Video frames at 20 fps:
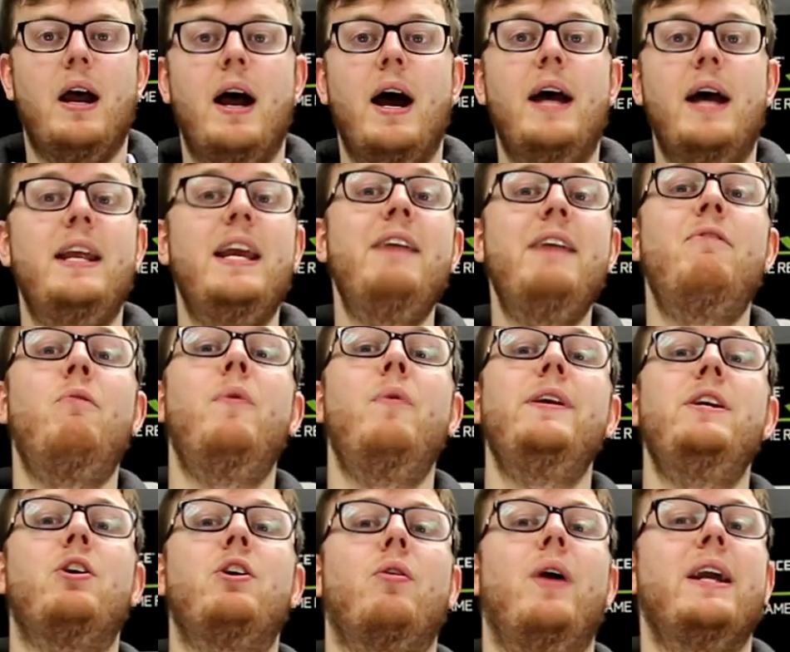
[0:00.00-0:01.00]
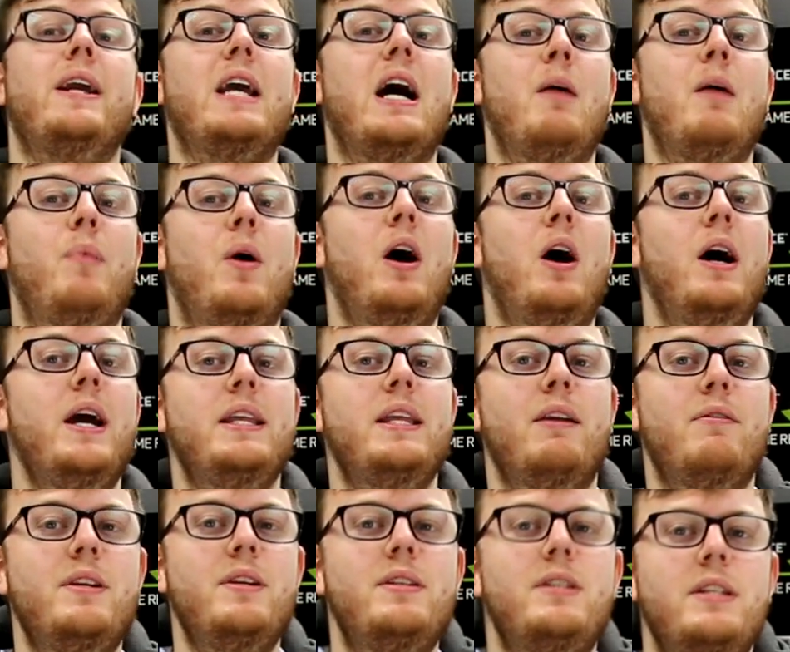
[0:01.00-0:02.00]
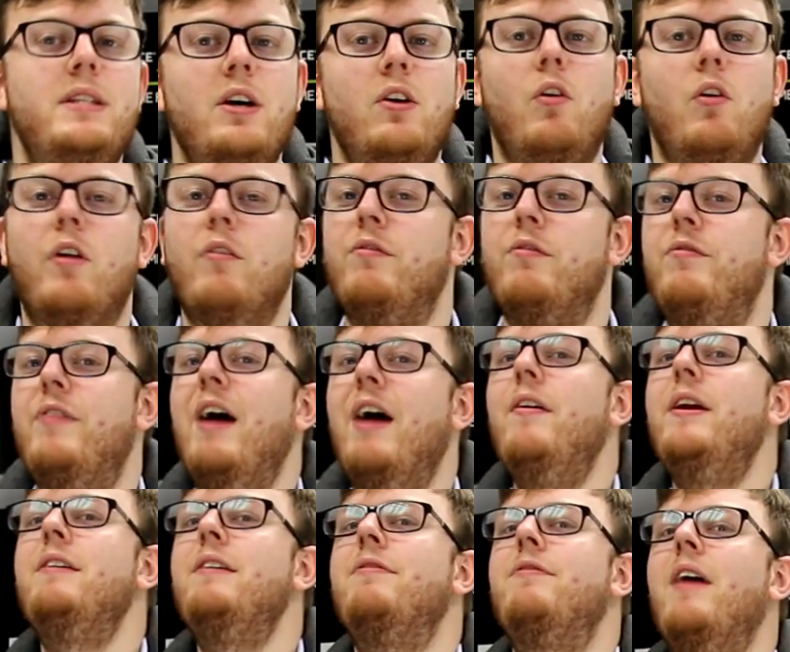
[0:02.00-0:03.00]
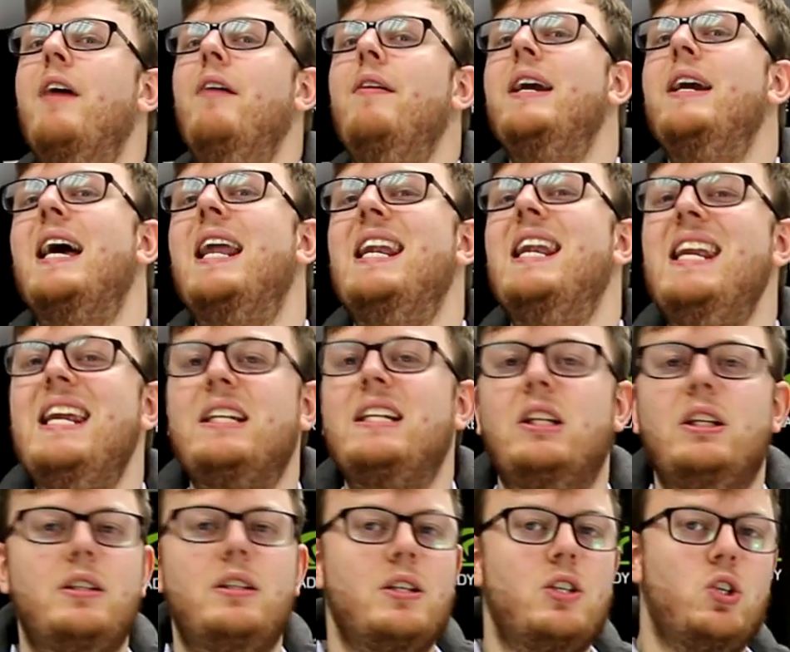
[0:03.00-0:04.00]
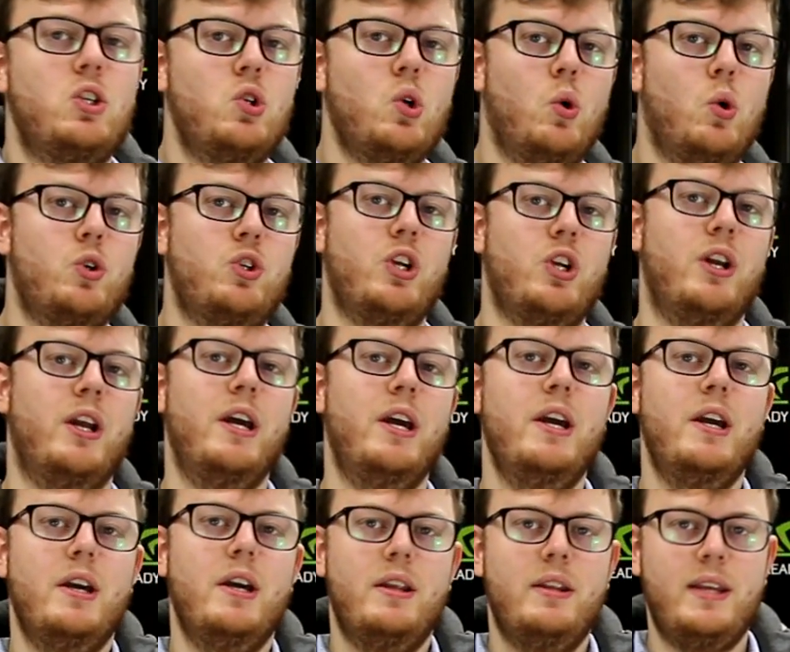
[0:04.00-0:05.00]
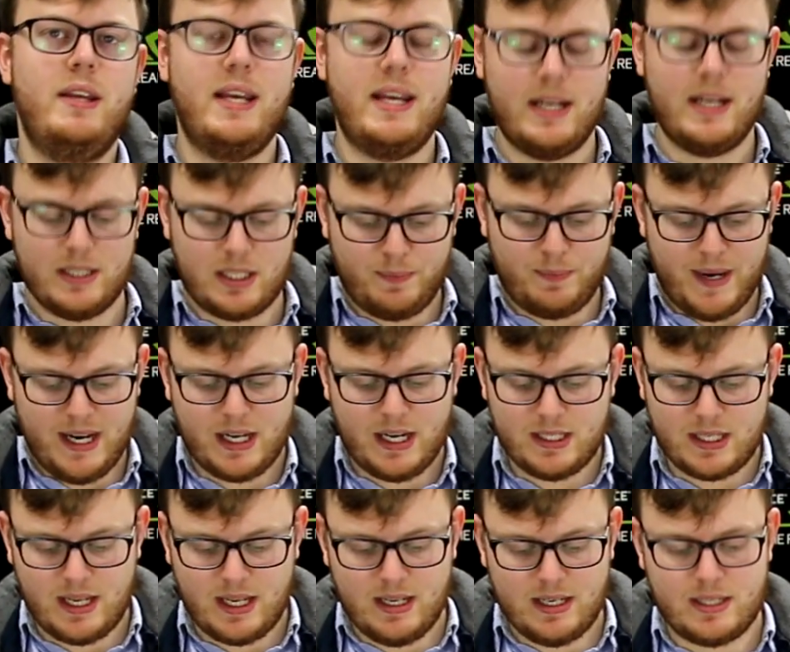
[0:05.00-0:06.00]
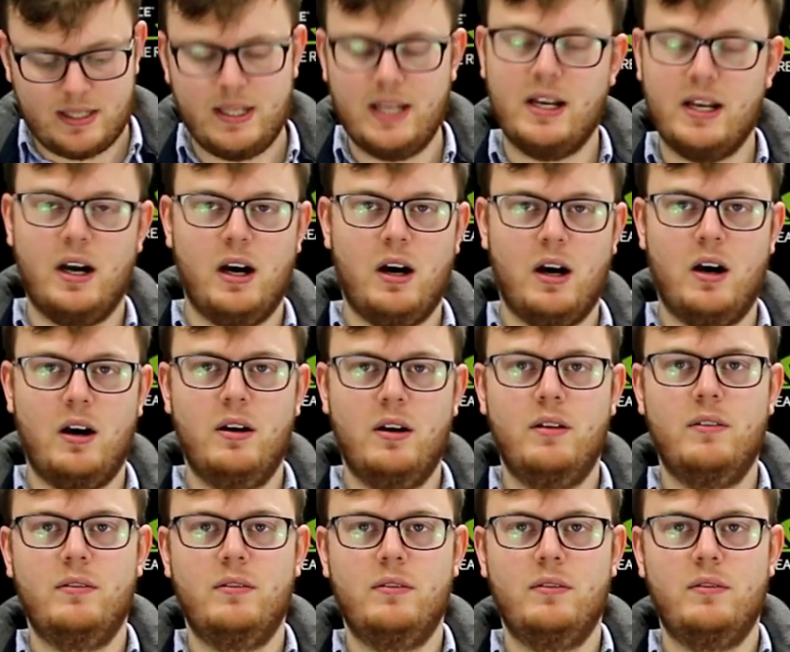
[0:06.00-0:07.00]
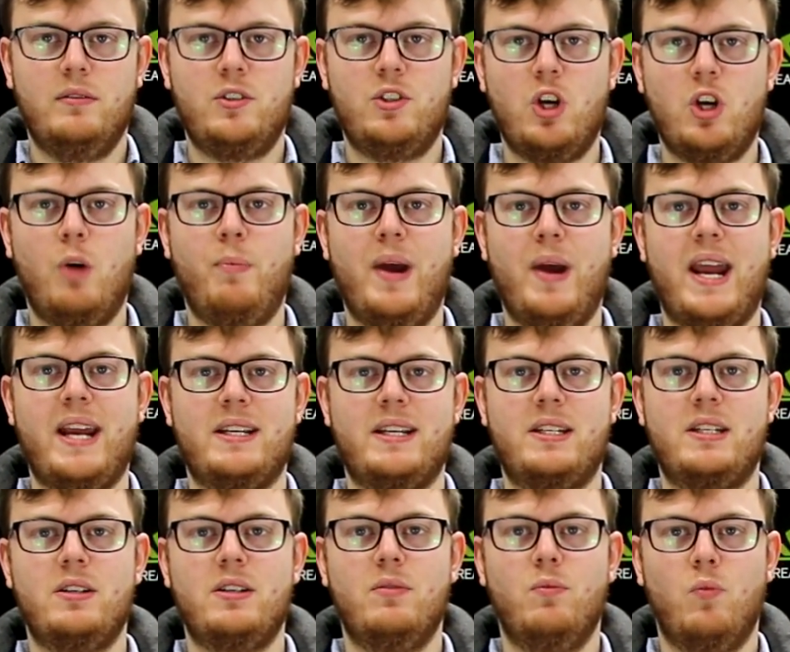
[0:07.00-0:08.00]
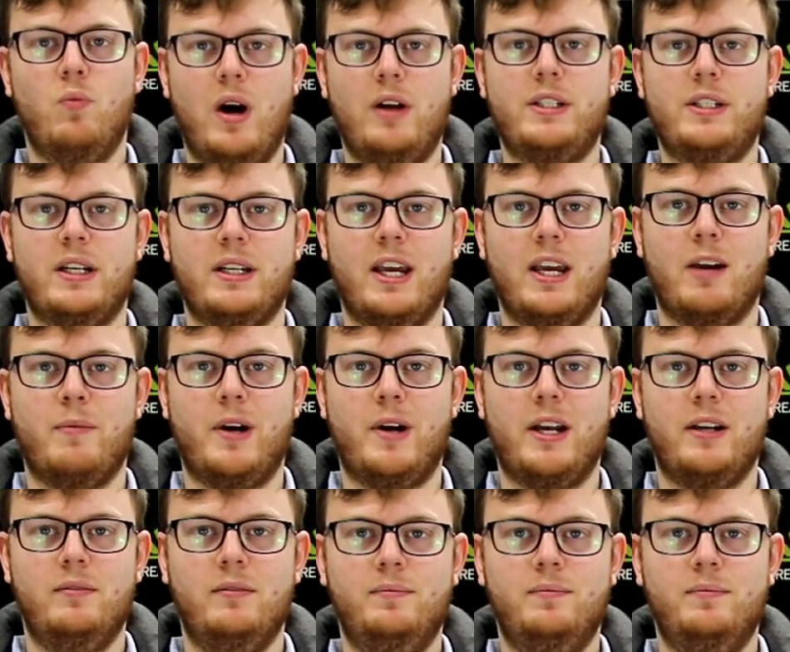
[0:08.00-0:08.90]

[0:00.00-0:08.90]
And even when you crank it up high, there is still very, very little distortion. The speakers in this thing are top ace. Well done, Gigabyte.